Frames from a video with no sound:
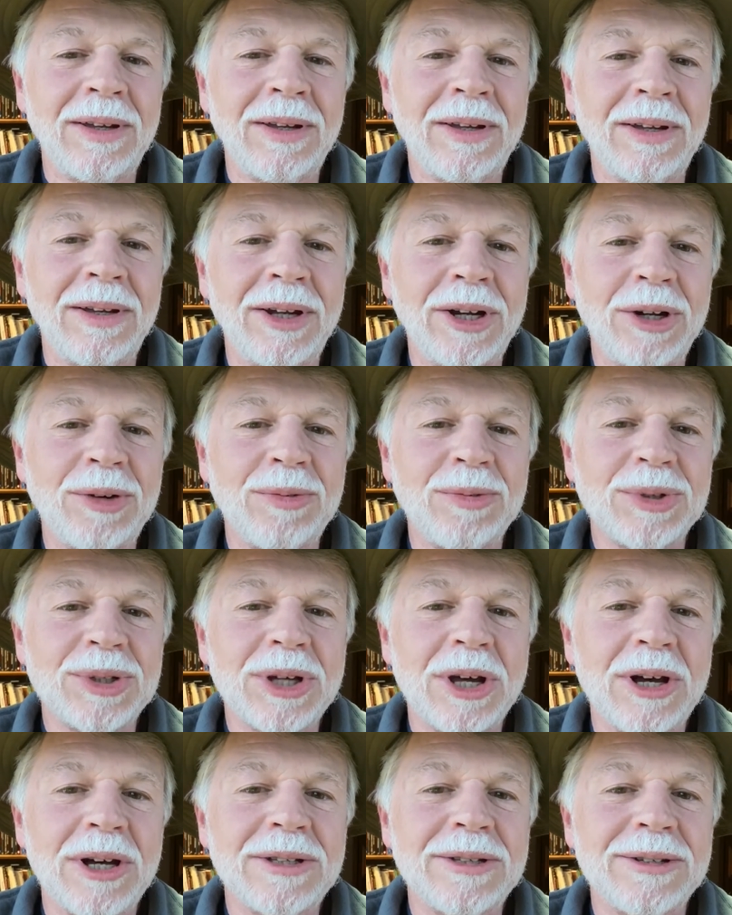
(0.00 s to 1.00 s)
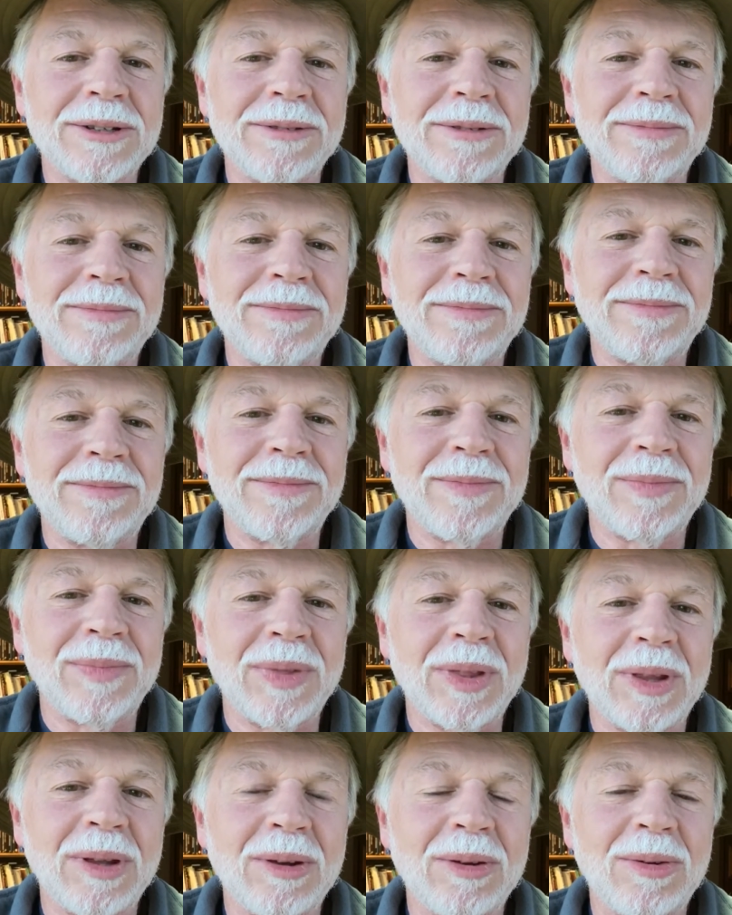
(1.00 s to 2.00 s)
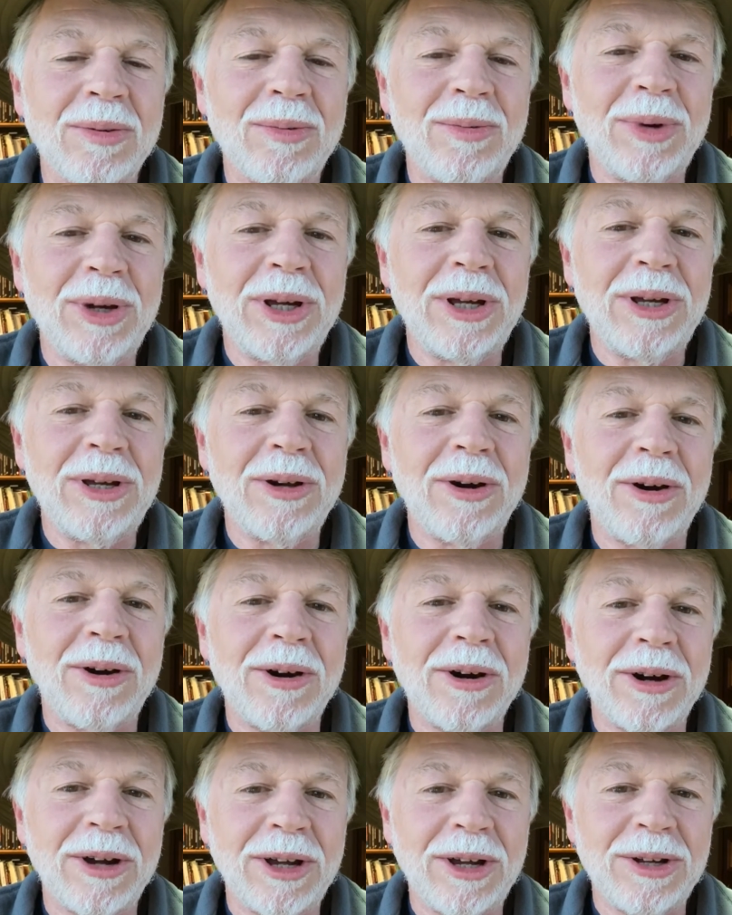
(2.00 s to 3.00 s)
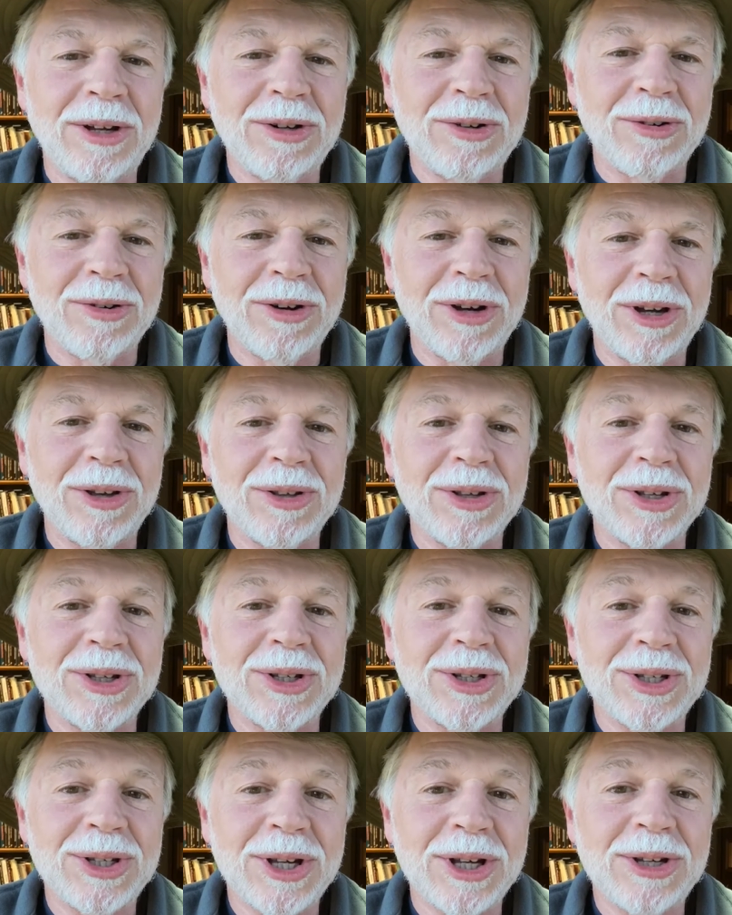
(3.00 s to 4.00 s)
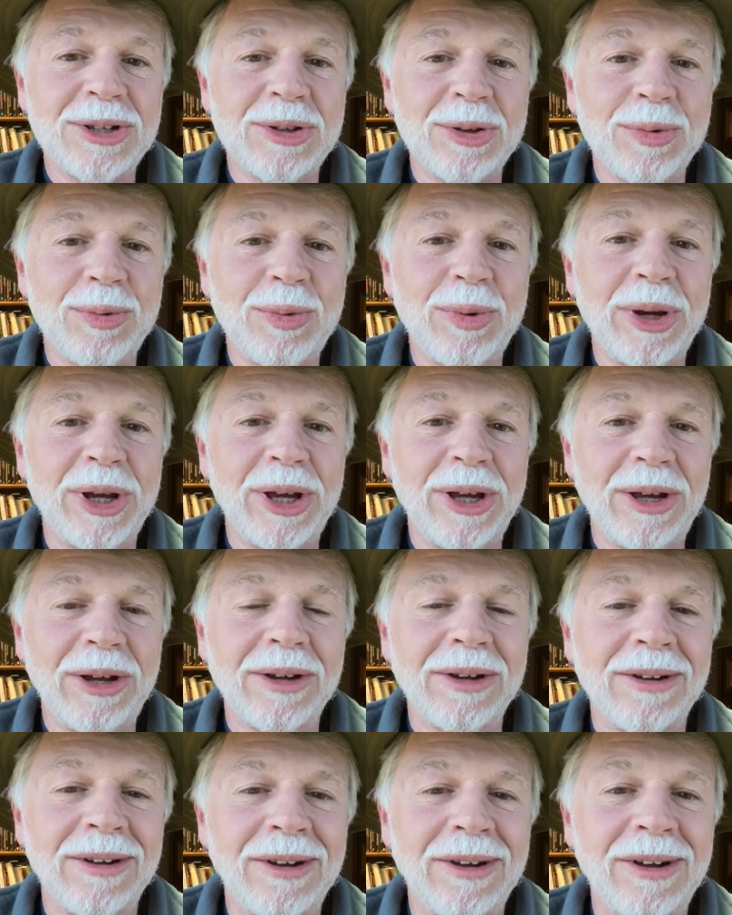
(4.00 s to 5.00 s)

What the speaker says: Here in Wisconsin, we are entering the 6th week